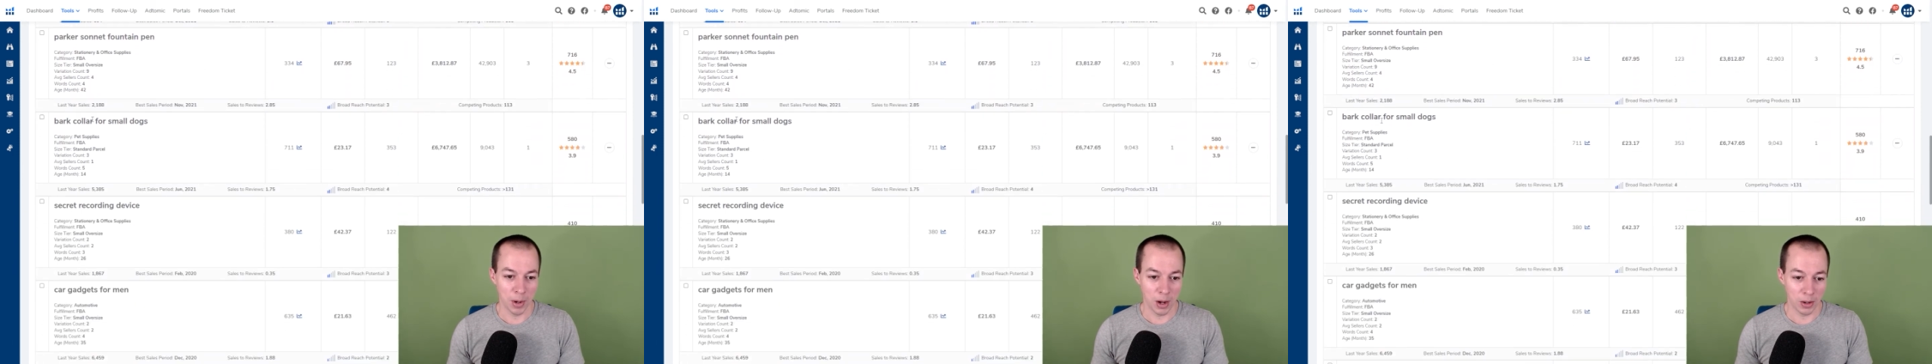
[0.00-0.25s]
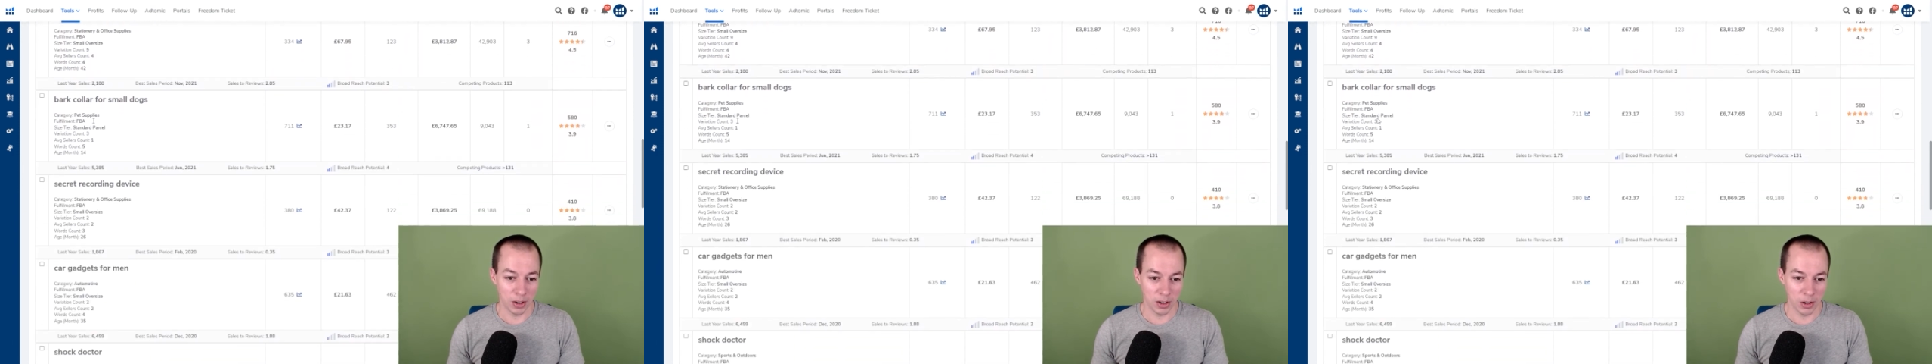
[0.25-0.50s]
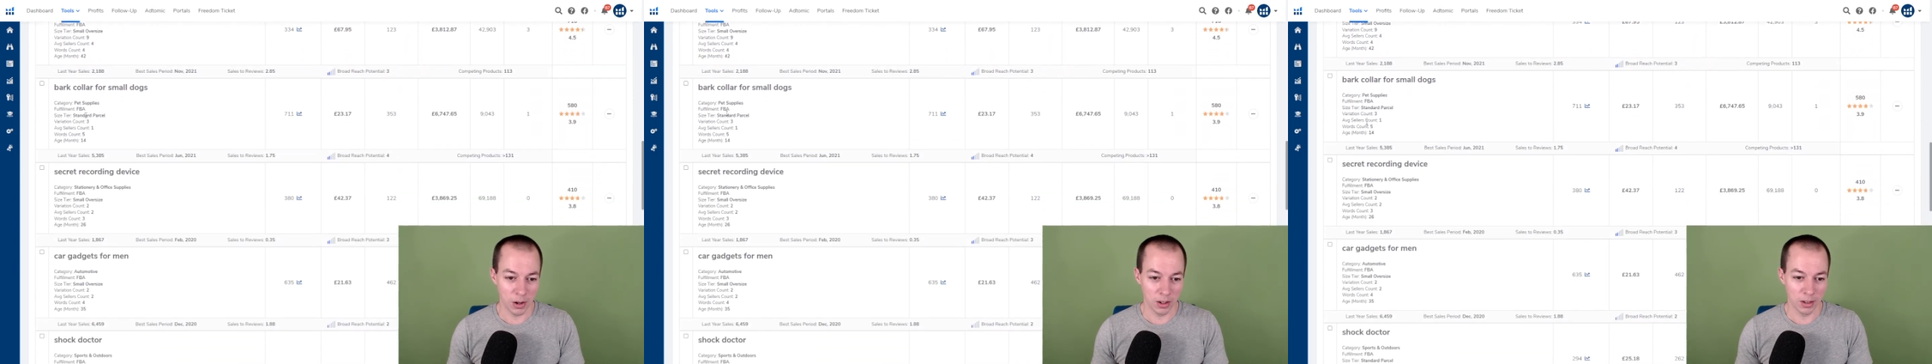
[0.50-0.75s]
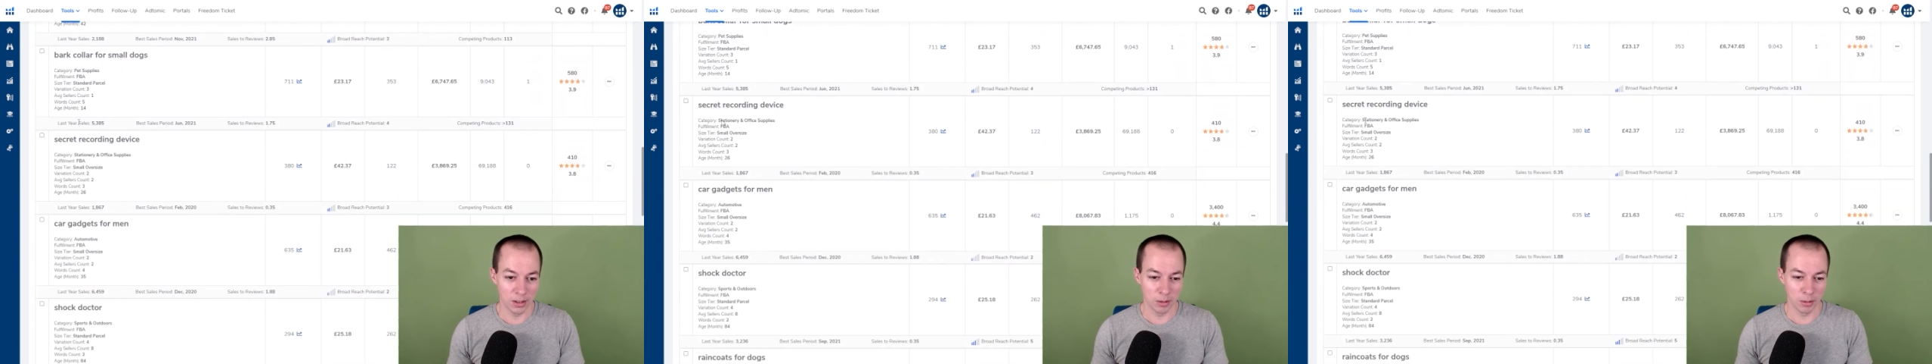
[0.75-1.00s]
Bark
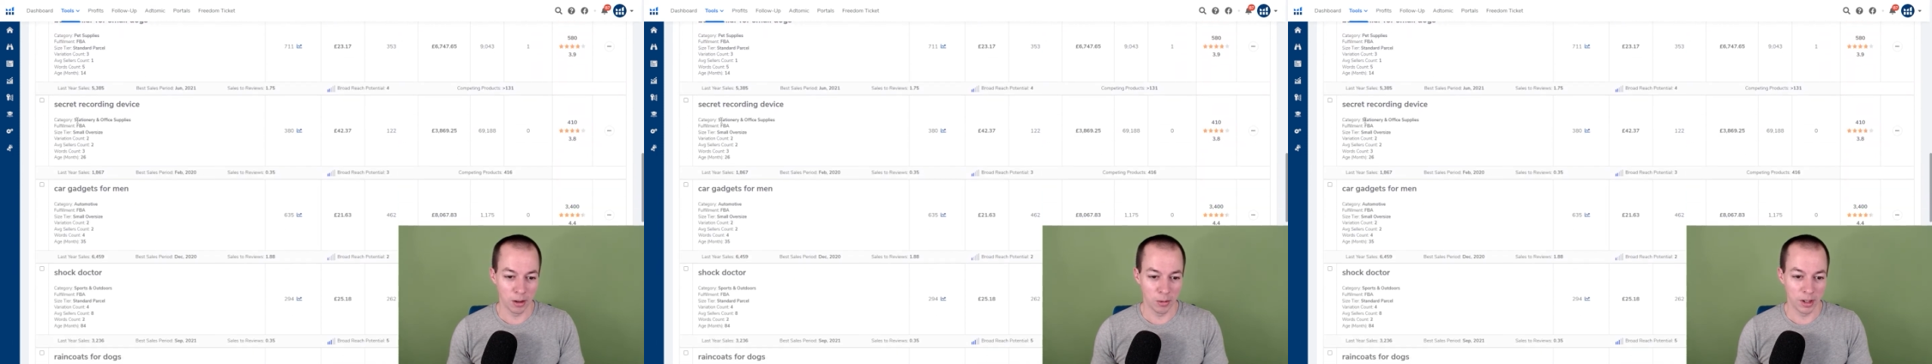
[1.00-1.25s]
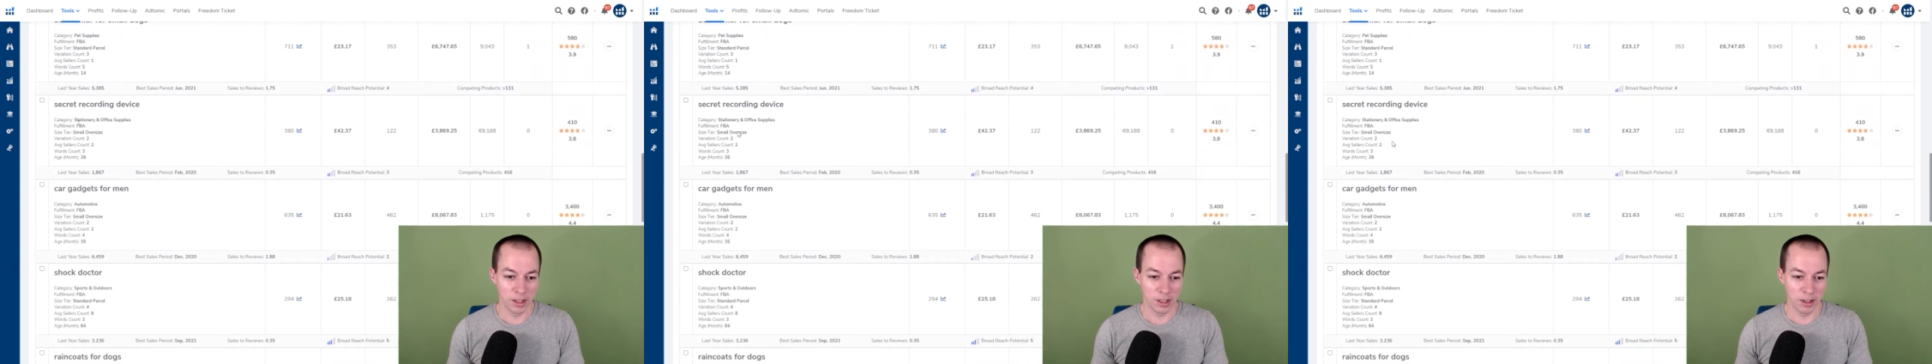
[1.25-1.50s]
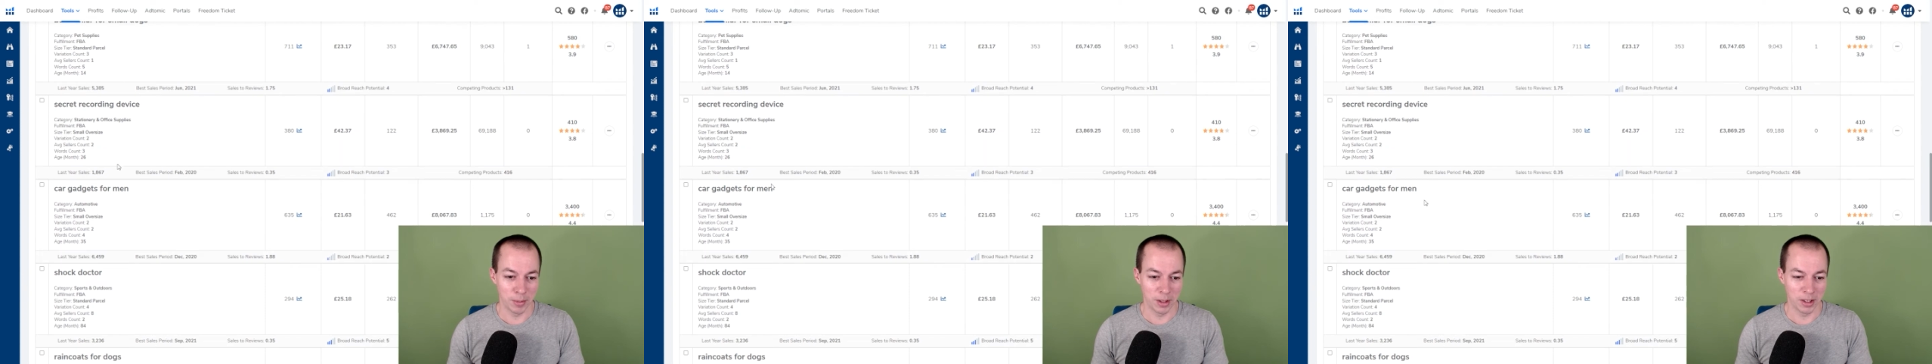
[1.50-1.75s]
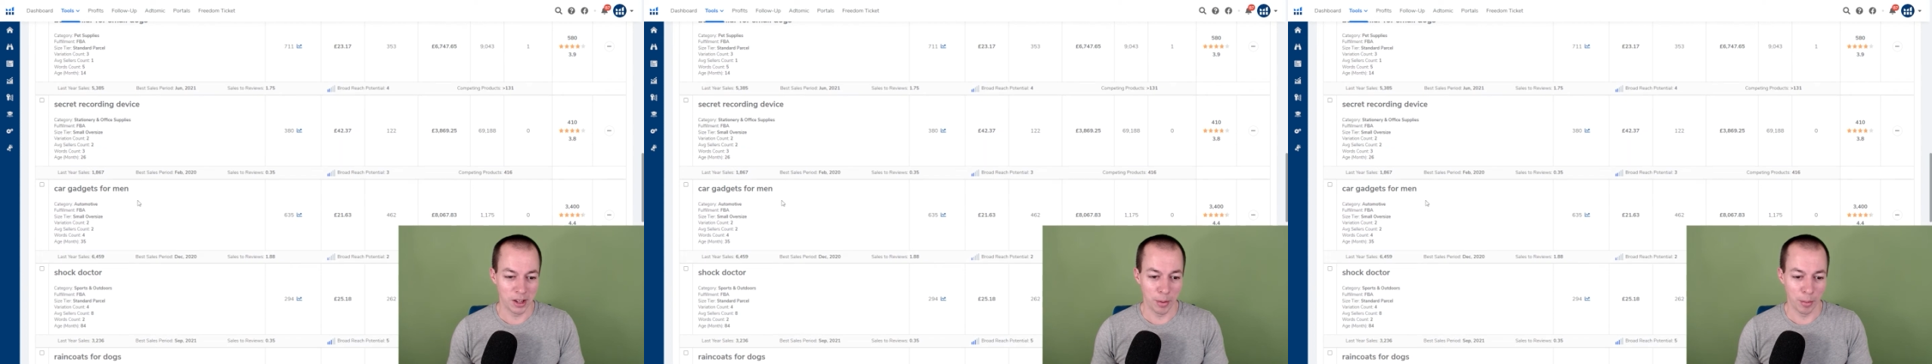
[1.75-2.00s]
collars, although it wouldn't necessarily be the type